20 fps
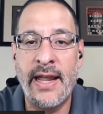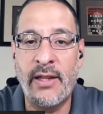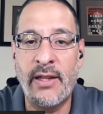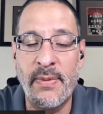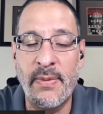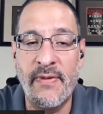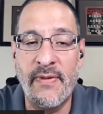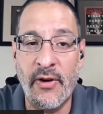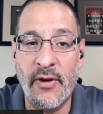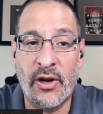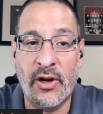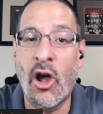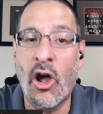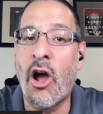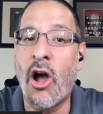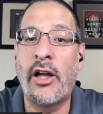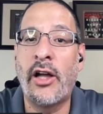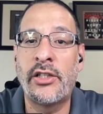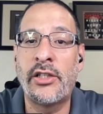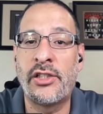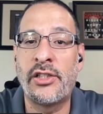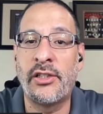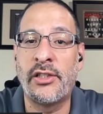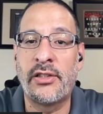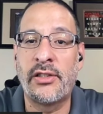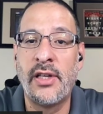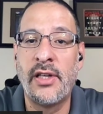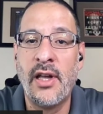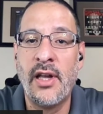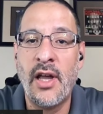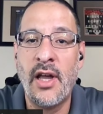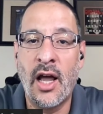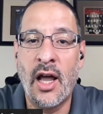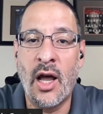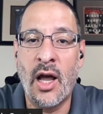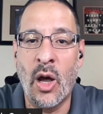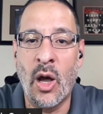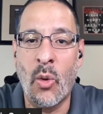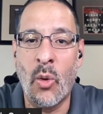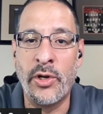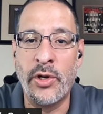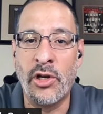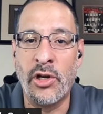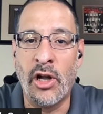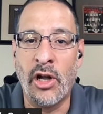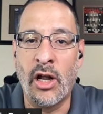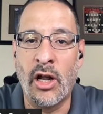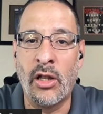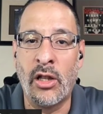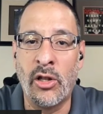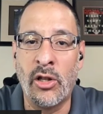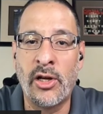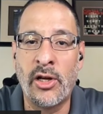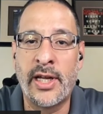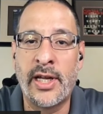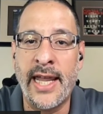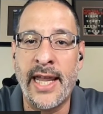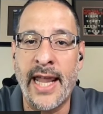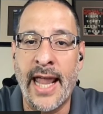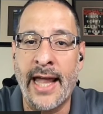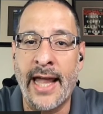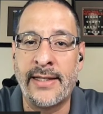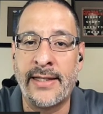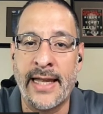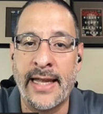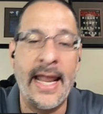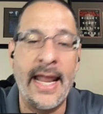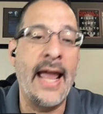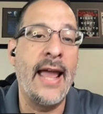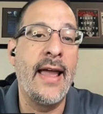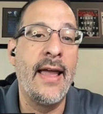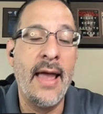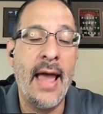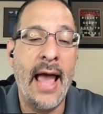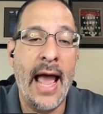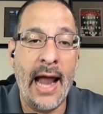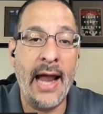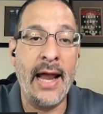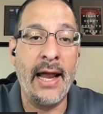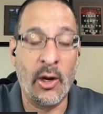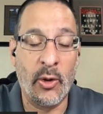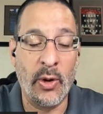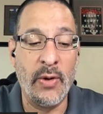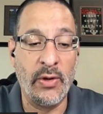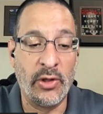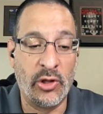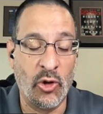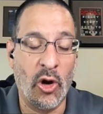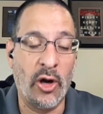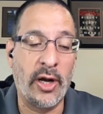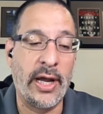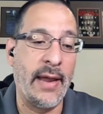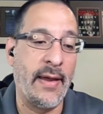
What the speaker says: You have to be very cautious when you're looking at that. Yeah, I agree with you.